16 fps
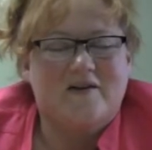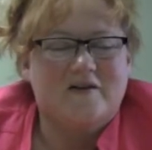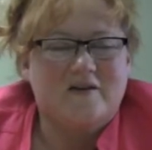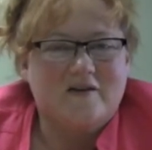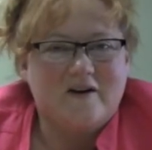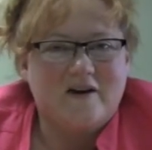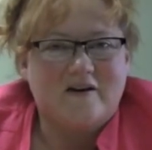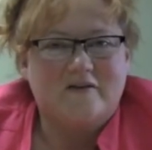
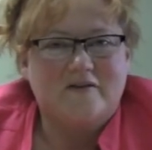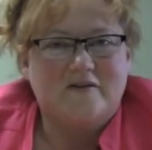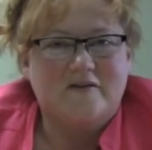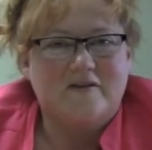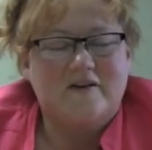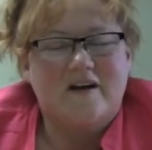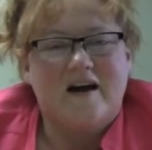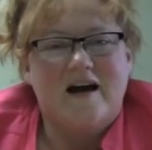Uncle
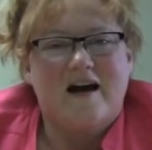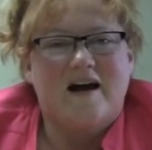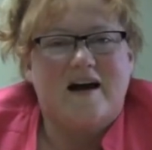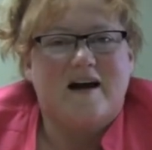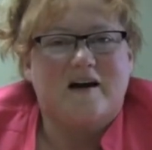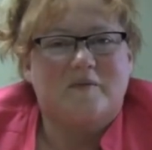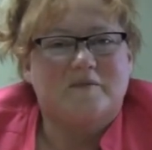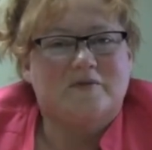Condo,
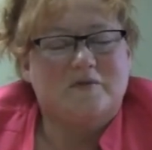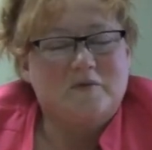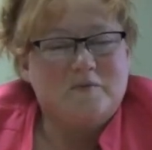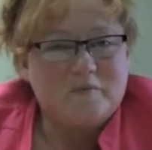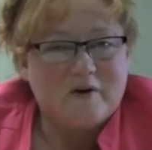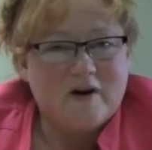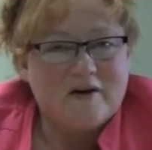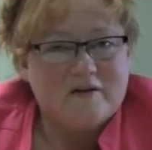I'm so
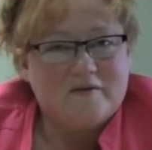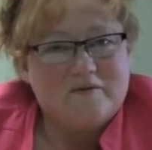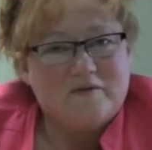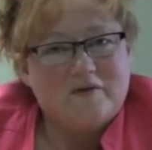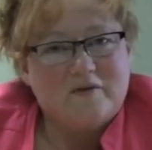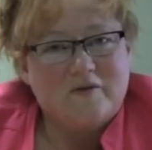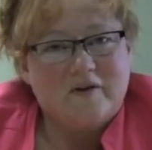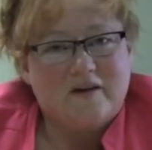proud of
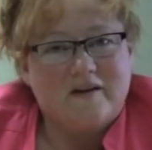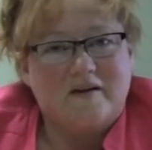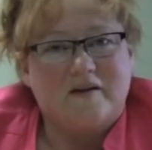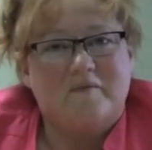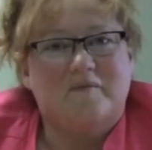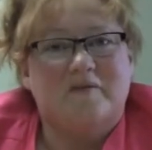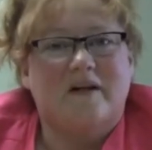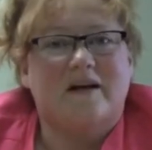you and
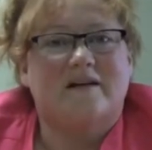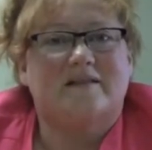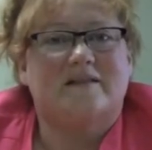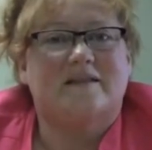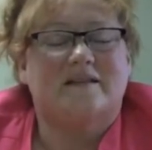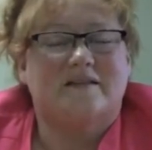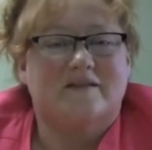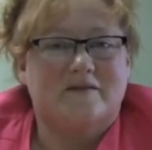I'm glad
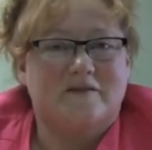that